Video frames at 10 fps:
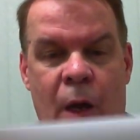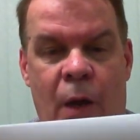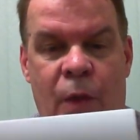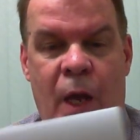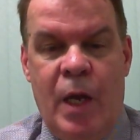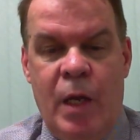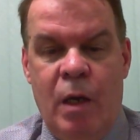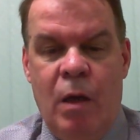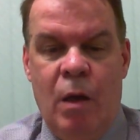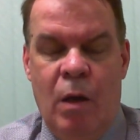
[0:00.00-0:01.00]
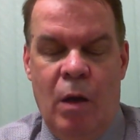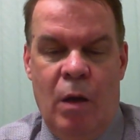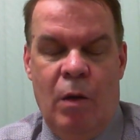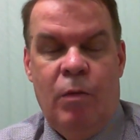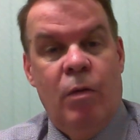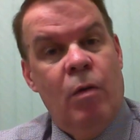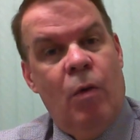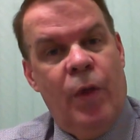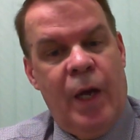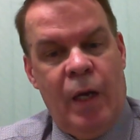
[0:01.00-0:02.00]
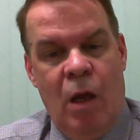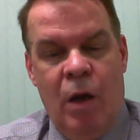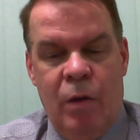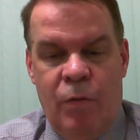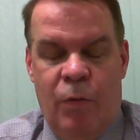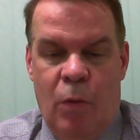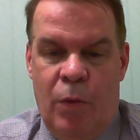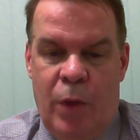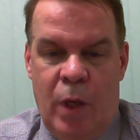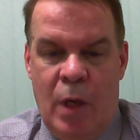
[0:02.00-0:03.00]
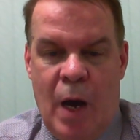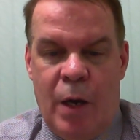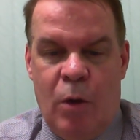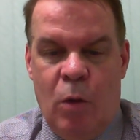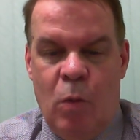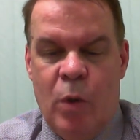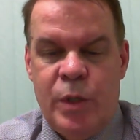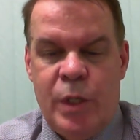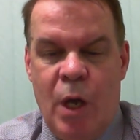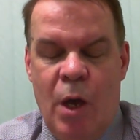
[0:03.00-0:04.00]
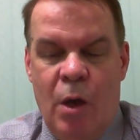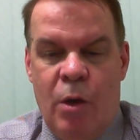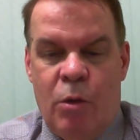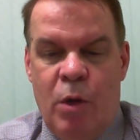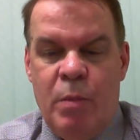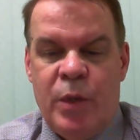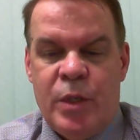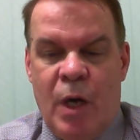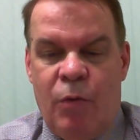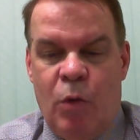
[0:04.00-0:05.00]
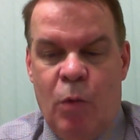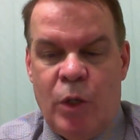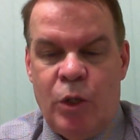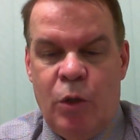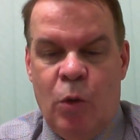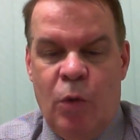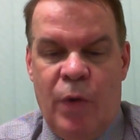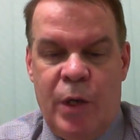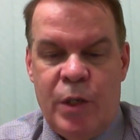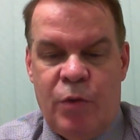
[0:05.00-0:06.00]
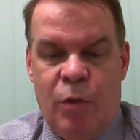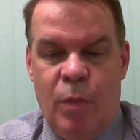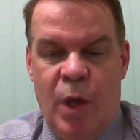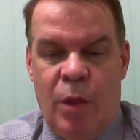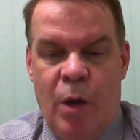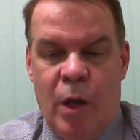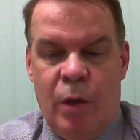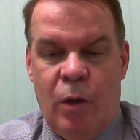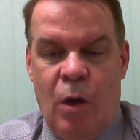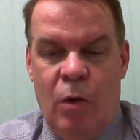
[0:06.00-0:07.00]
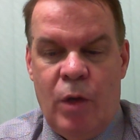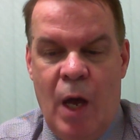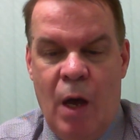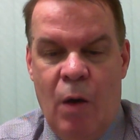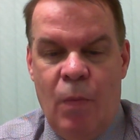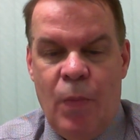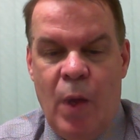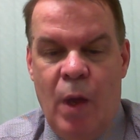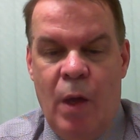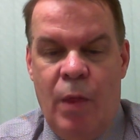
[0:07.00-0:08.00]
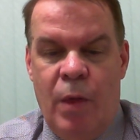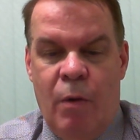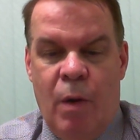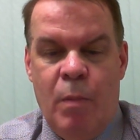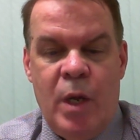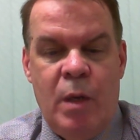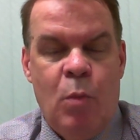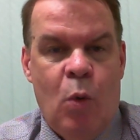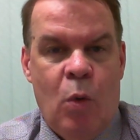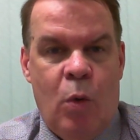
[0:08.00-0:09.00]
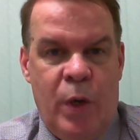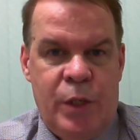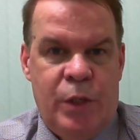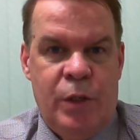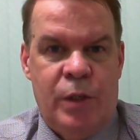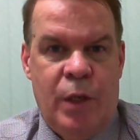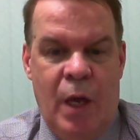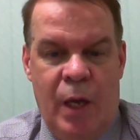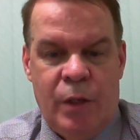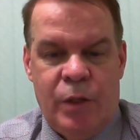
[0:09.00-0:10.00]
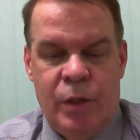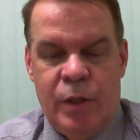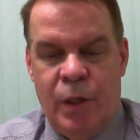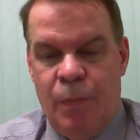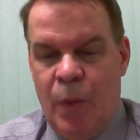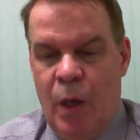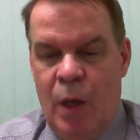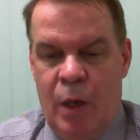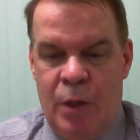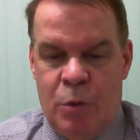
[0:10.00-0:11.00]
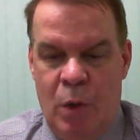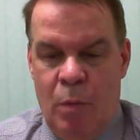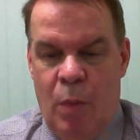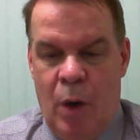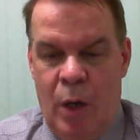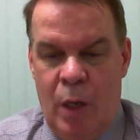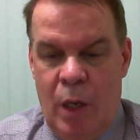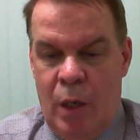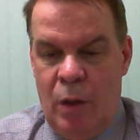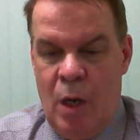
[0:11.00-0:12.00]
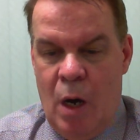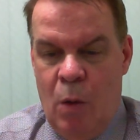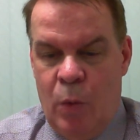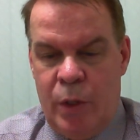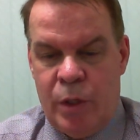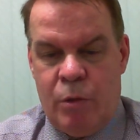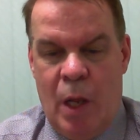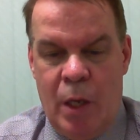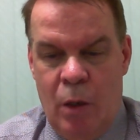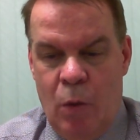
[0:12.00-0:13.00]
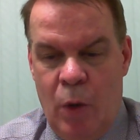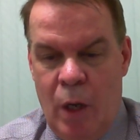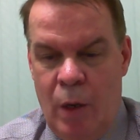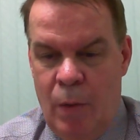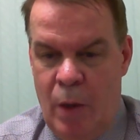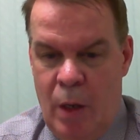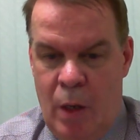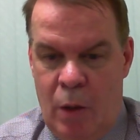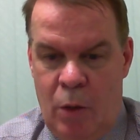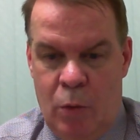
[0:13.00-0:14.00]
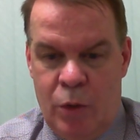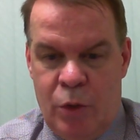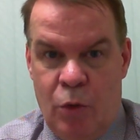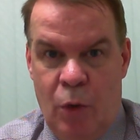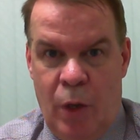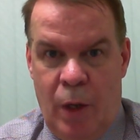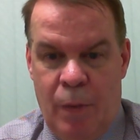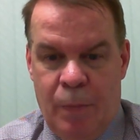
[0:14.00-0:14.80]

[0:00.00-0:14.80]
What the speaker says: And the heading, or the headline for the article was, 3 months after Russian girl vanished from Death Island Koh Tao, there are many more questions than answers. And it's written by Ian Yarwood, Australian lawyer, yours truly.